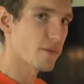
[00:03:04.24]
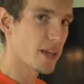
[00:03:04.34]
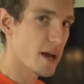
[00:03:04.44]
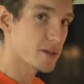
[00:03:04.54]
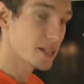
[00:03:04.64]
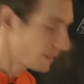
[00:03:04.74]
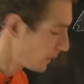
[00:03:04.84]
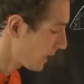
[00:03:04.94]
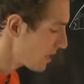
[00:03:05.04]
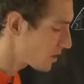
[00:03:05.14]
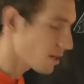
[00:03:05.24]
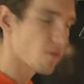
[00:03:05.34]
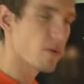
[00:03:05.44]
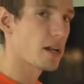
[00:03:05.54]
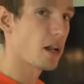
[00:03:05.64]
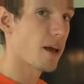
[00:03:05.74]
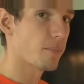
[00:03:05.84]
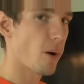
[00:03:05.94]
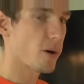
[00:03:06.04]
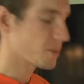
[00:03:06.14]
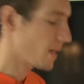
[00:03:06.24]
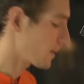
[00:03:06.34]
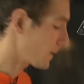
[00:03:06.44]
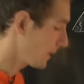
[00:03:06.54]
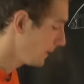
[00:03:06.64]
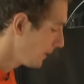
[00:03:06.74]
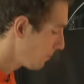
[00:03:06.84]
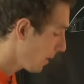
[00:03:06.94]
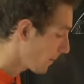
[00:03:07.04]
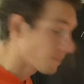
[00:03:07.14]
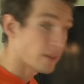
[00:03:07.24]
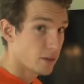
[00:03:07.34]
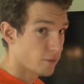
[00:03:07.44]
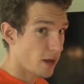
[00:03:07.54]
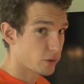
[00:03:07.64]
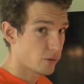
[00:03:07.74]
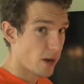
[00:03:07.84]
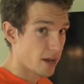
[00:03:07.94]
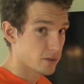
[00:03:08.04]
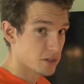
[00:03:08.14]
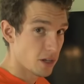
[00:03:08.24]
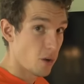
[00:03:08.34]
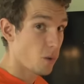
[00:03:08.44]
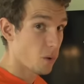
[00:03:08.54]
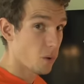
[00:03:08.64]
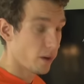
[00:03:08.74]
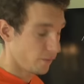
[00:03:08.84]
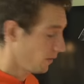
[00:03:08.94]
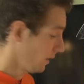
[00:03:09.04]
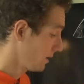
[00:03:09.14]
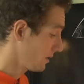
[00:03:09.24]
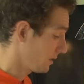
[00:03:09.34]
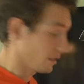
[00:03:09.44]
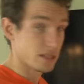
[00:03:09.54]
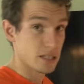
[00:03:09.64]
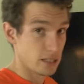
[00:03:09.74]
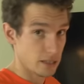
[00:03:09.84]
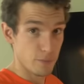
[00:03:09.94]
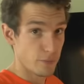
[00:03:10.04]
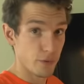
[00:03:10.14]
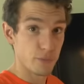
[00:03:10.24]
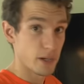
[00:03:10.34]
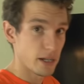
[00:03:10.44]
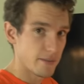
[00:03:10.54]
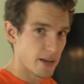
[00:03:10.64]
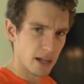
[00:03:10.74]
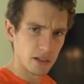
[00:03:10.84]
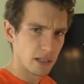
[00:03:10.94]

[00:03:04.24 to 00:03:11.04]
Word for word: of the oats, and I actually don't really like porridge without it. But for health grounds, or if you think it's disgusting, then feel free to leave it out,